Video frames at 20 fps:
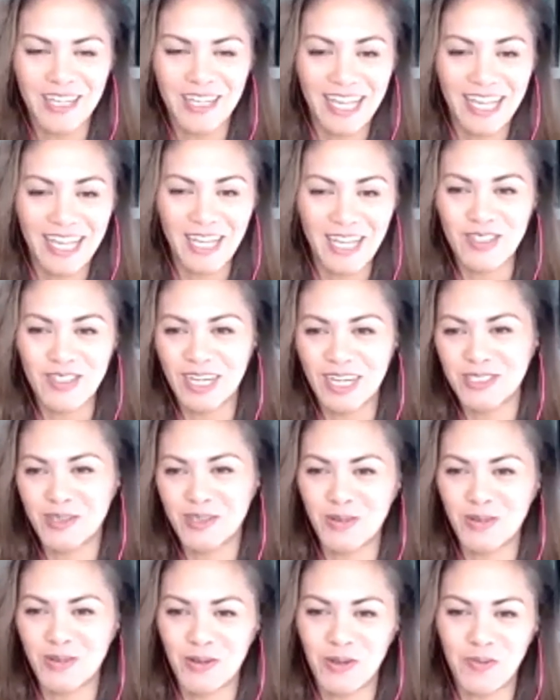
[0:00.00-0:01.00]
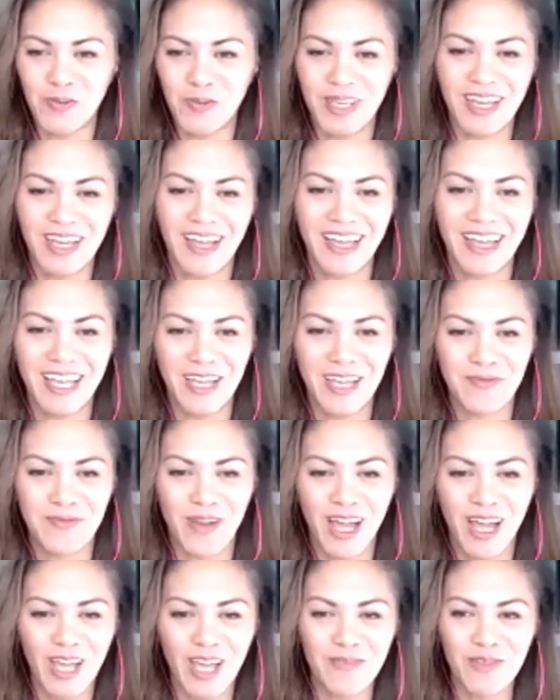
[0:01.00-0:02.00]
case you guys don't know me, I am
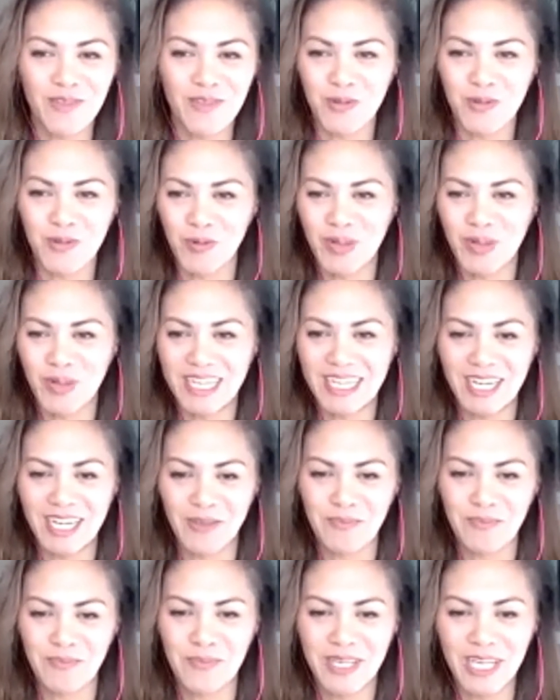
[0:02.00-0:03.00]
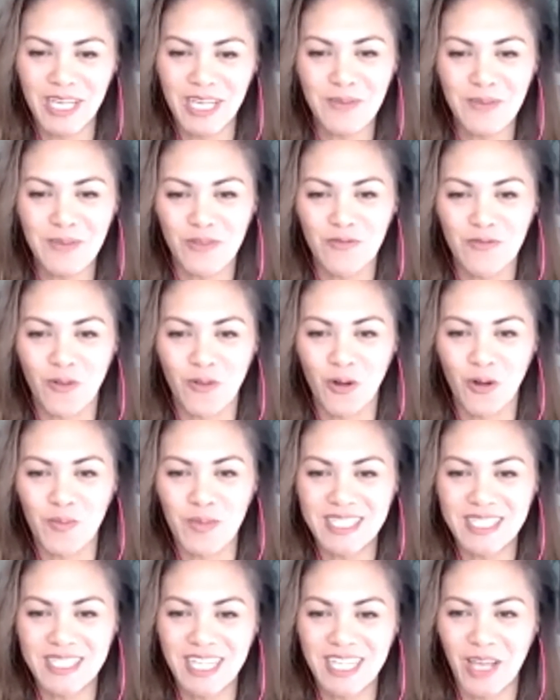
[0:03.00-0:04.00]
Ivy Marie Lim, Peak
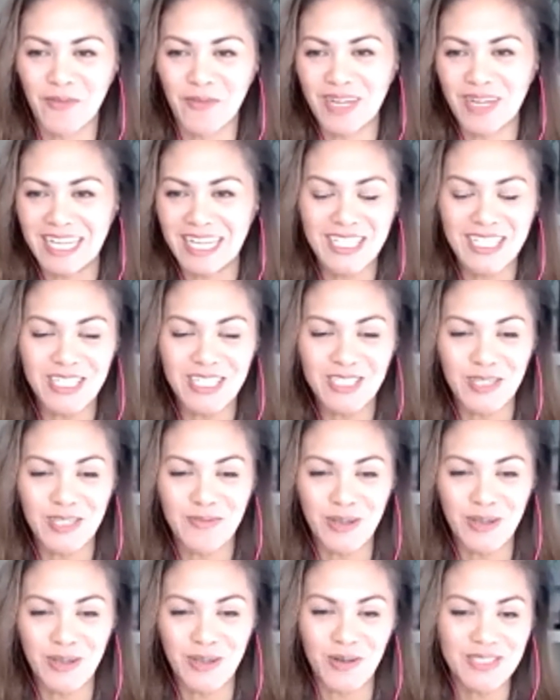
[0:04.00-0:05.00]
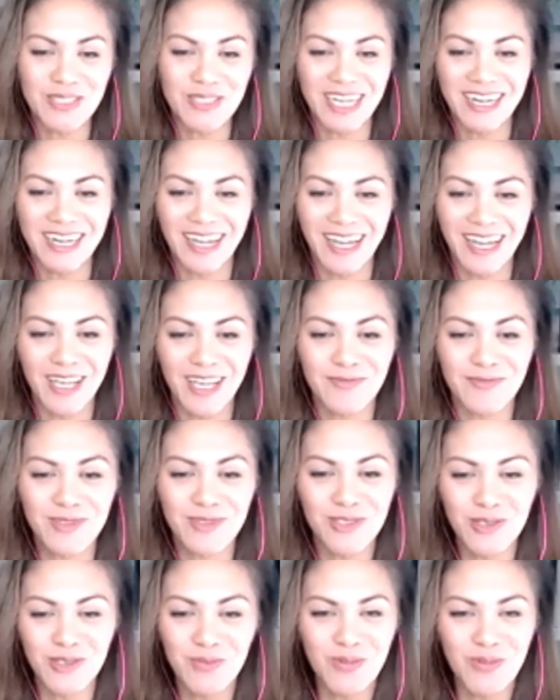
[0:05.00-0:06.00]
Performance and Relationship Coach, and I am
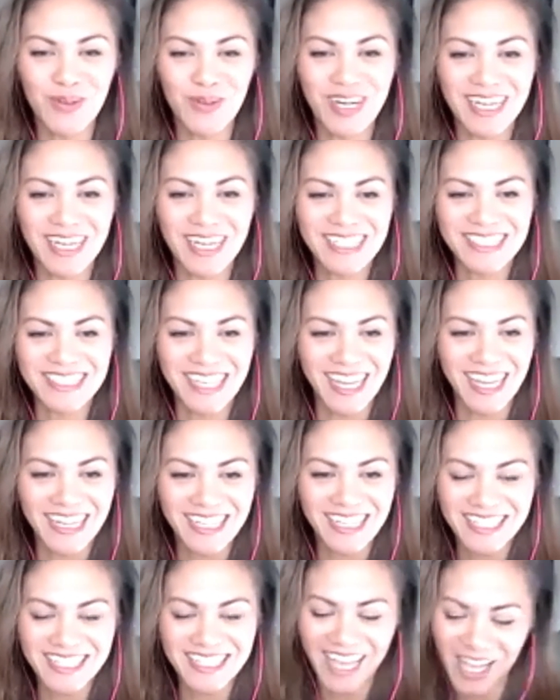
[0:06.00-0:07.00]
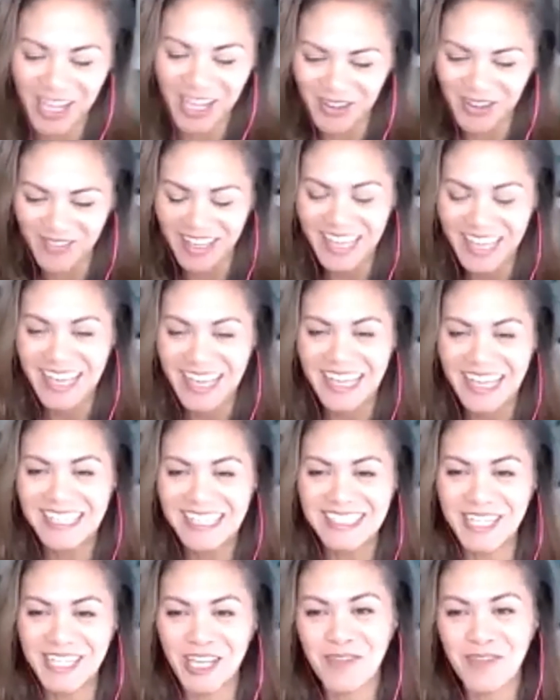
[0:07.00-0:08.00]
super excited to have
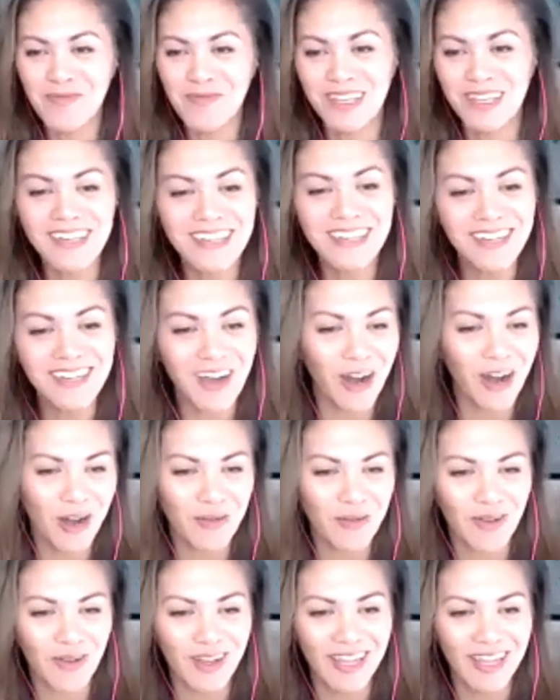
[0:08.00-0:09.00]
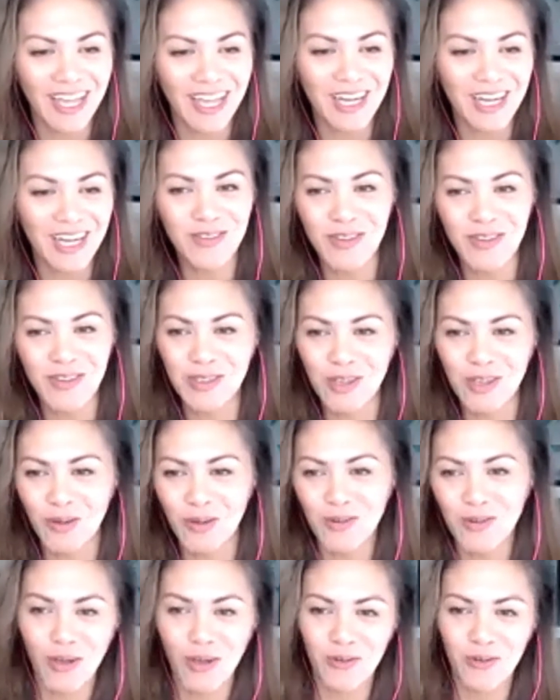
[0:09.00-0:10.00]
Sabin Karma. And if you don't
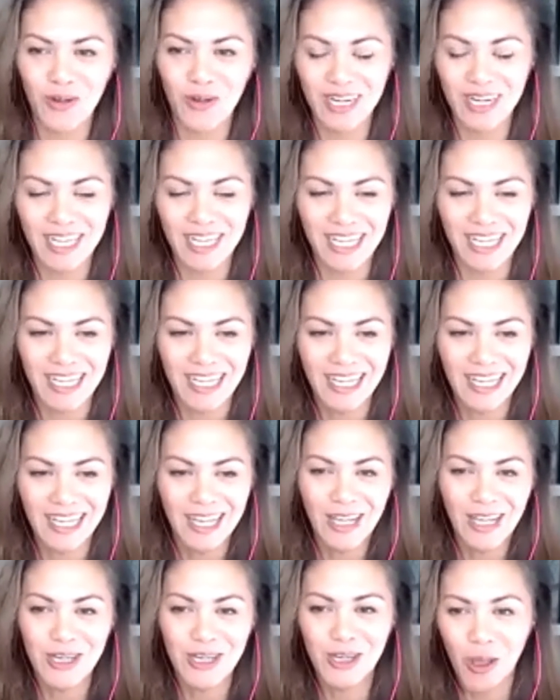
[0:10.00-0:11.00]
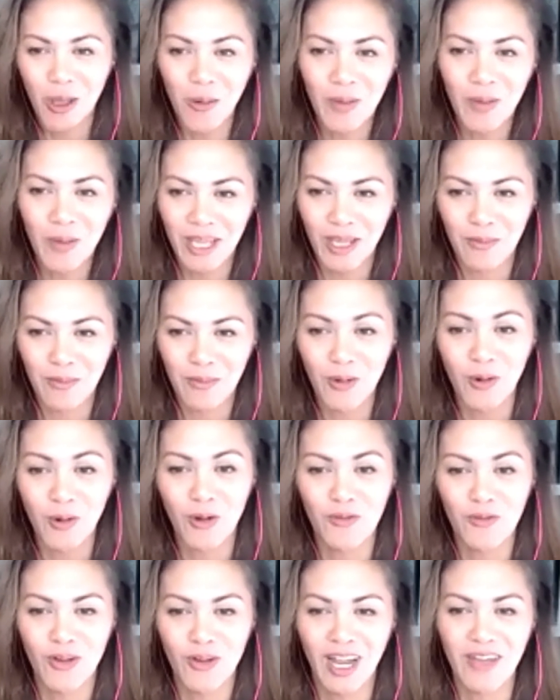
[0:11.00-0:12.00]
already know him, or
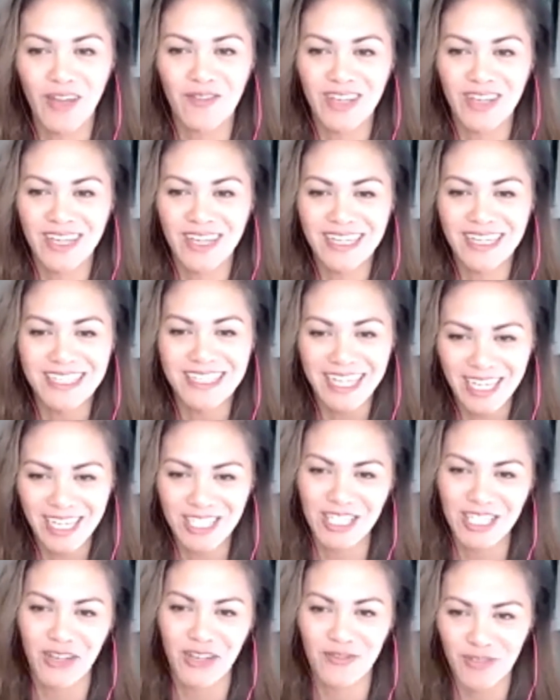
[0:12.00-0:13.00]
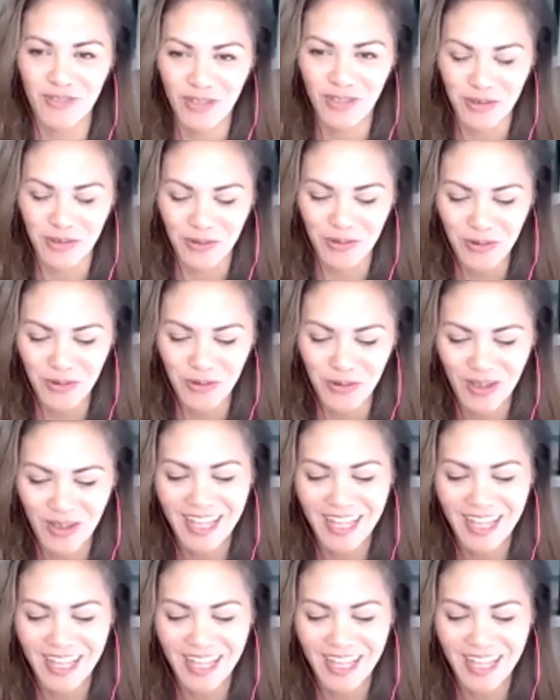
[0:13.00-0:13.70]
if you're having deja vu,